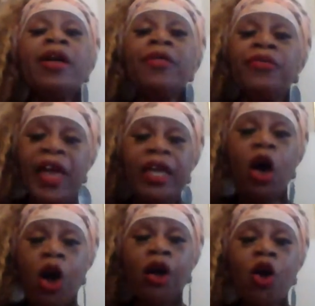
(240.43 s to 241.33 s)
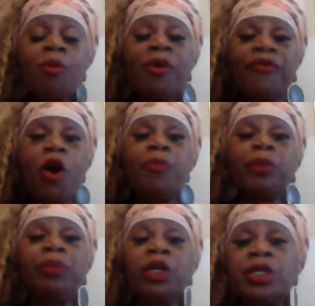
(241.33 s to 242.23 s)
they are
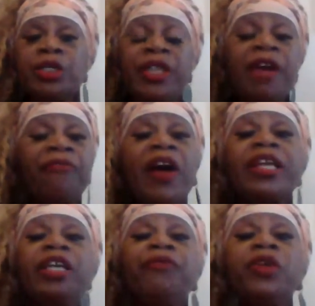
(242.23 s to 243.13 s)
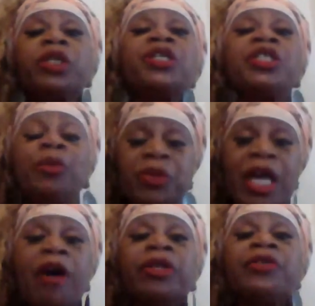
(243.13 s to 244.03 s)
homophobic because they're fighting feelings deep
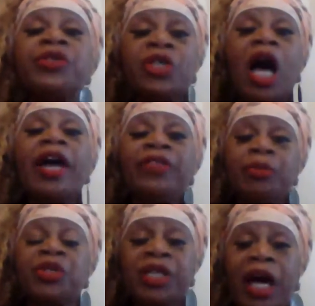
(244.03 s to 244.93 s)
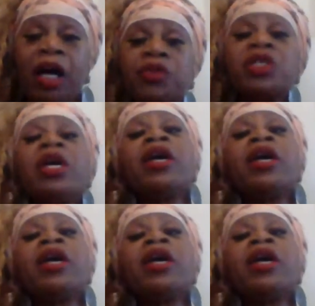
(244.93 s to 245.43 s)
down inside themselves.